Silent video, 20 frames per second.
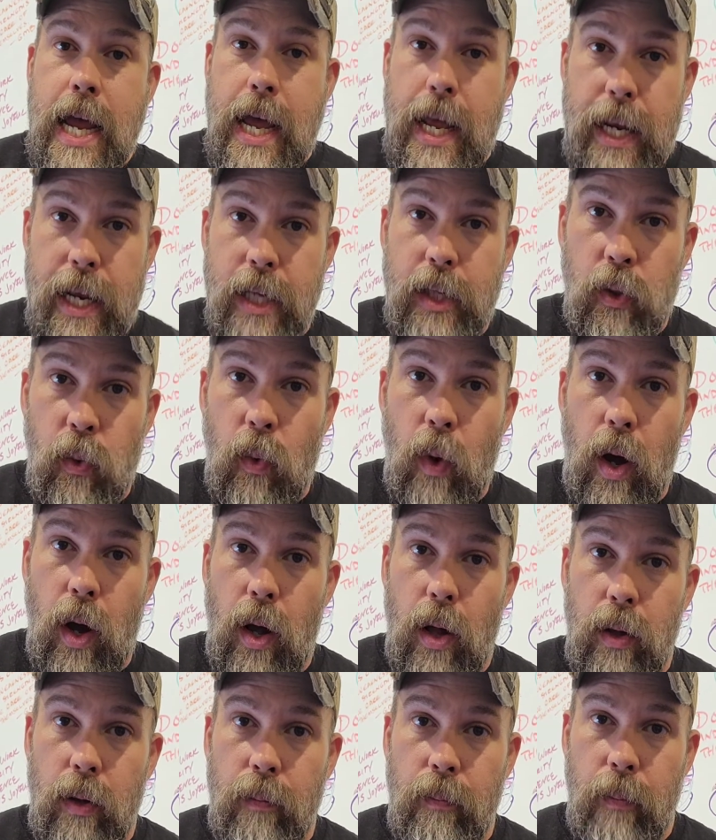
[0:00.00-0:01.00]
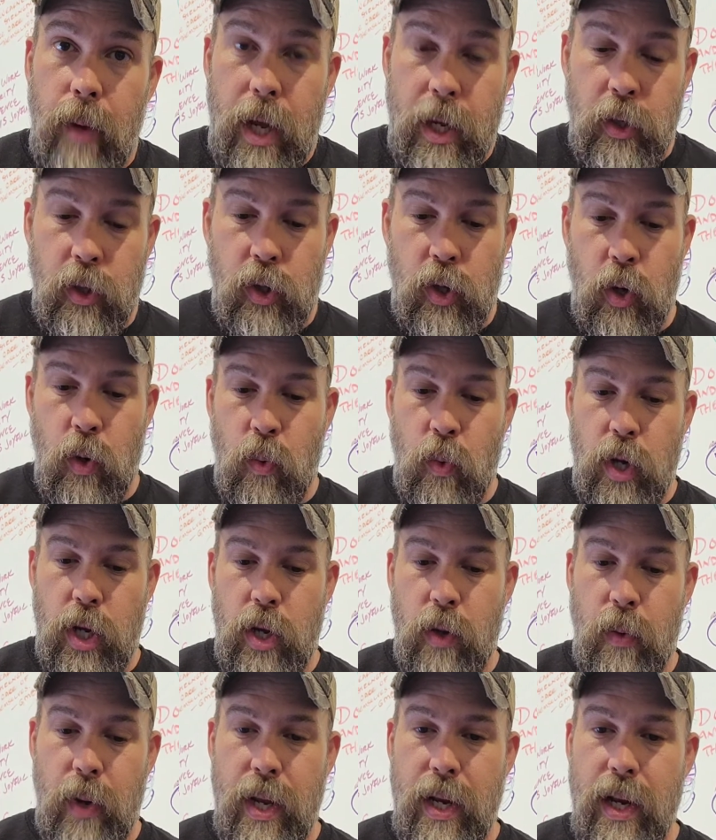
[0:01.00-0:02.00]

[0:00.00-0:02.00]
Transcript: it hits a wall. And so what you